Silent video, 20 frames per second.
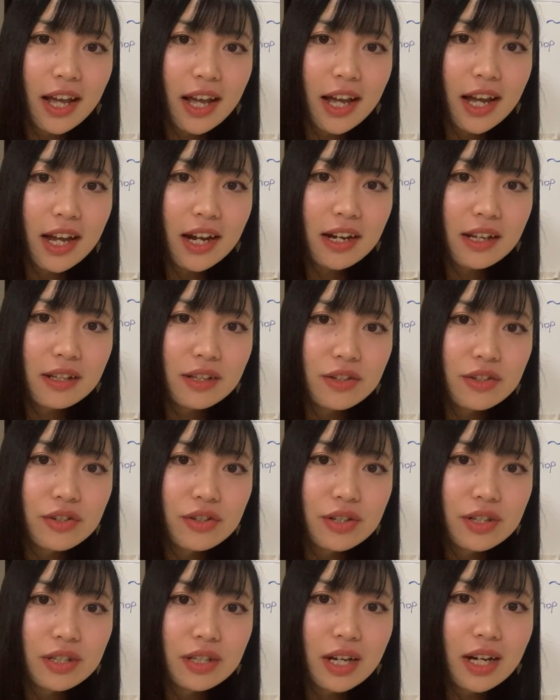
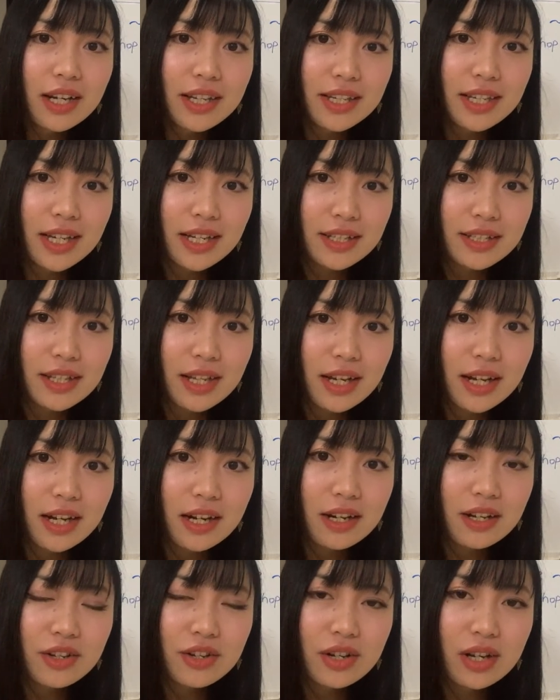Allergy. Ah, yes,
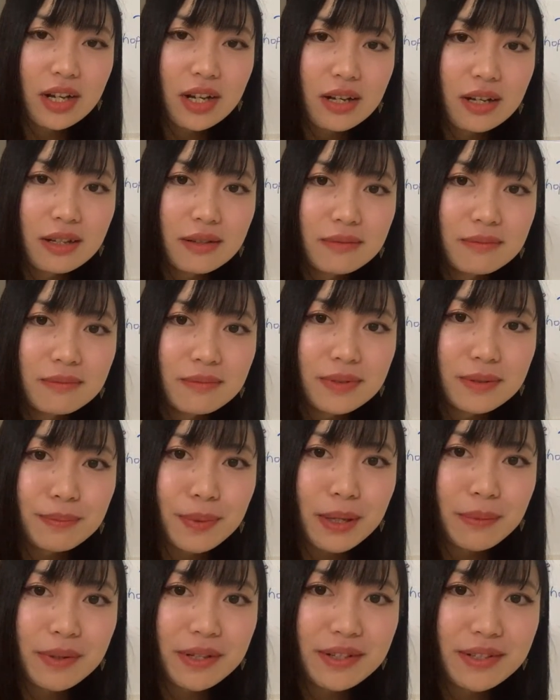allergy.
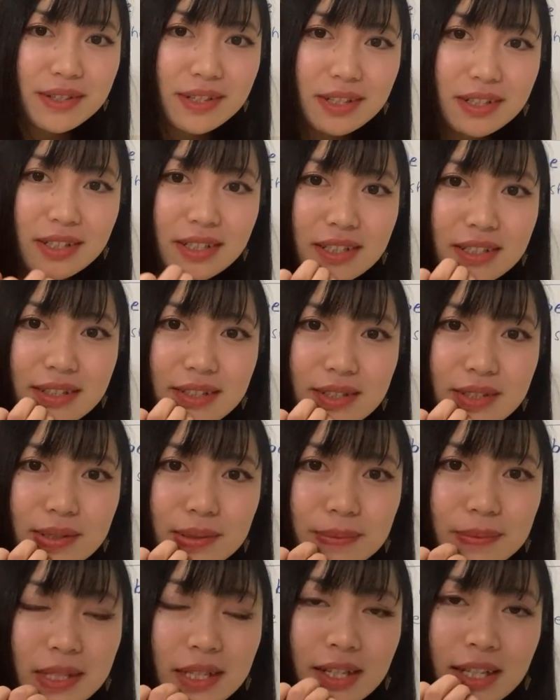Babysitter is
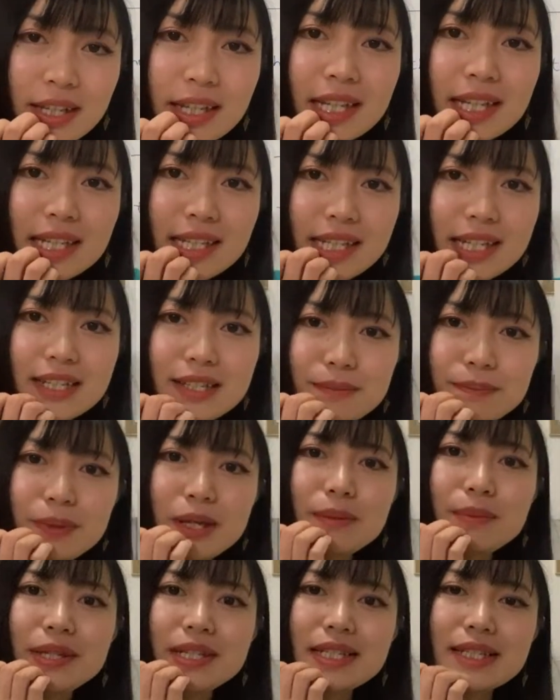too. Yes,
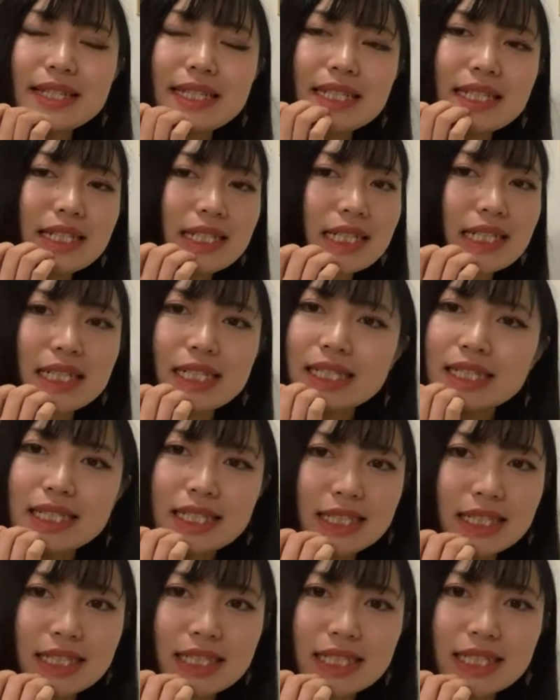babysitter.
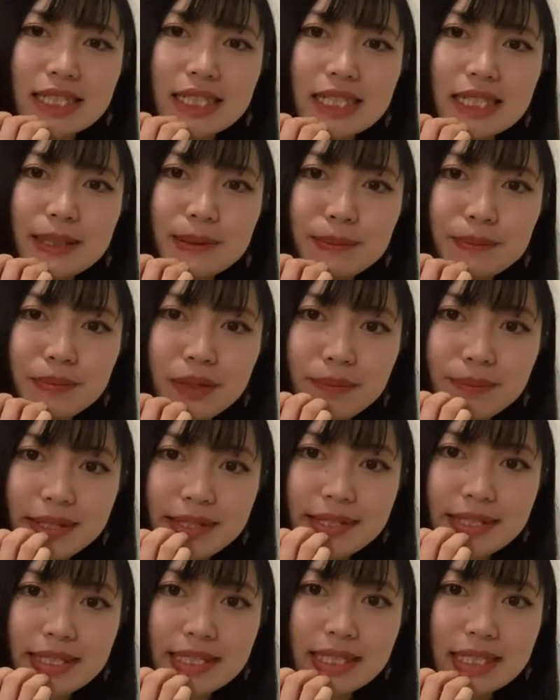
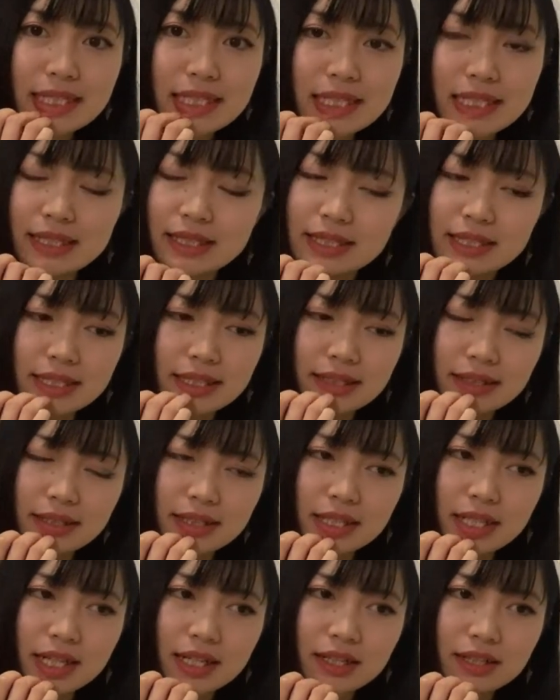Babysitter is
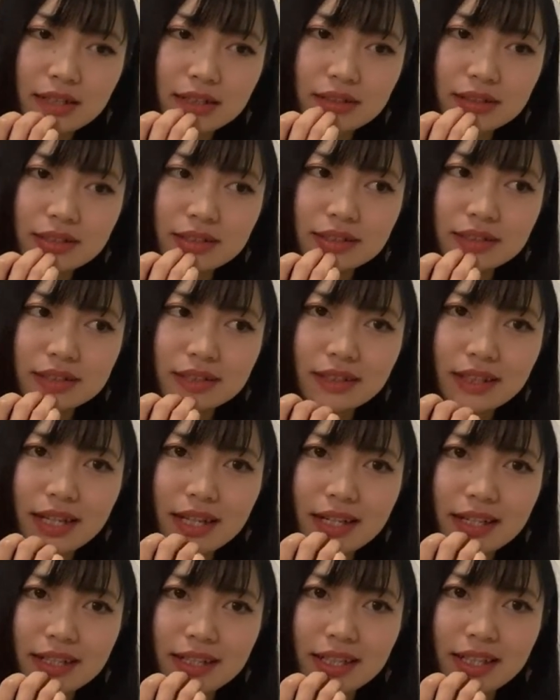not
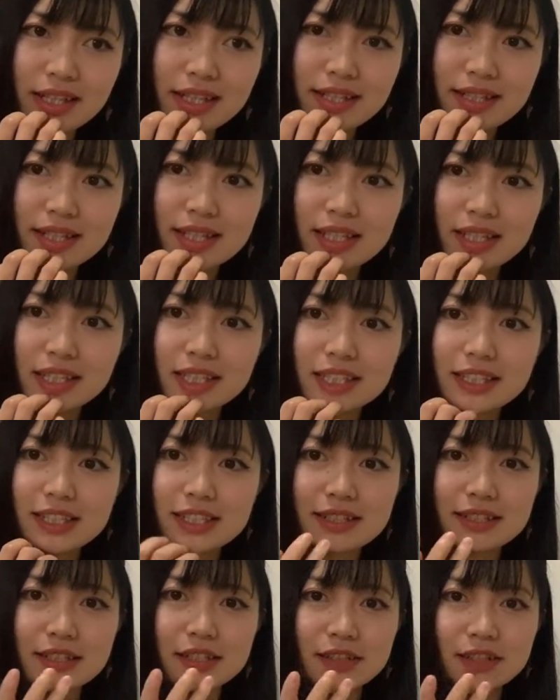that easy.
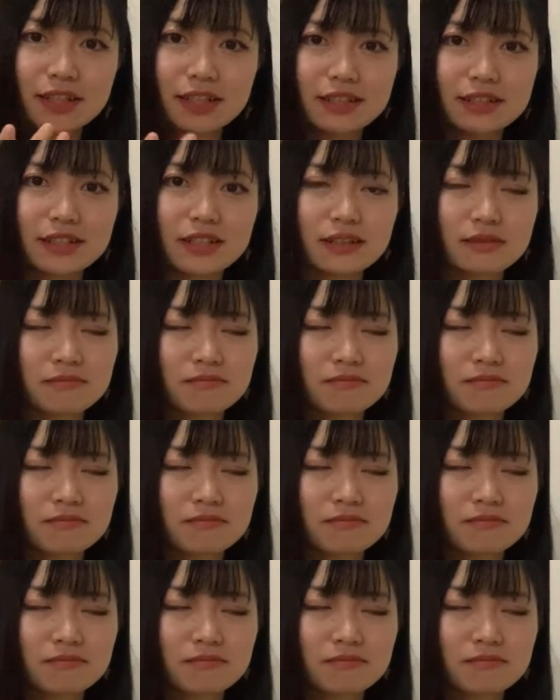It's not easy.